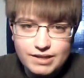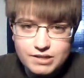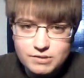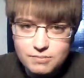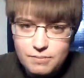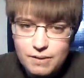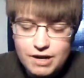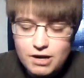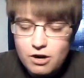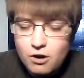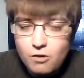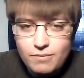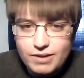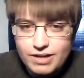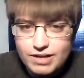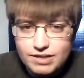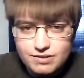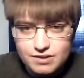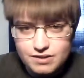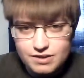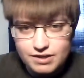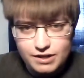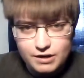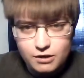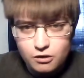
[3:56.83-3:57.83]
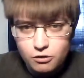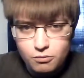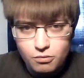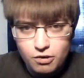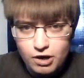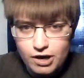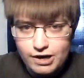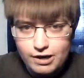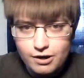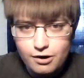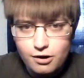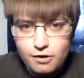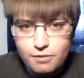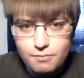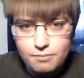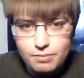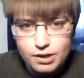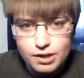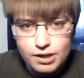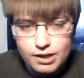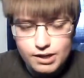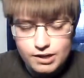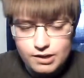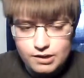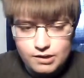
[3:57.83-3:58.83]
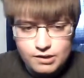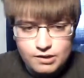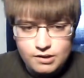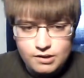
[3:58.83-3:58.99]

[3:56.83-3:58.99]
by no means a deal breaker, but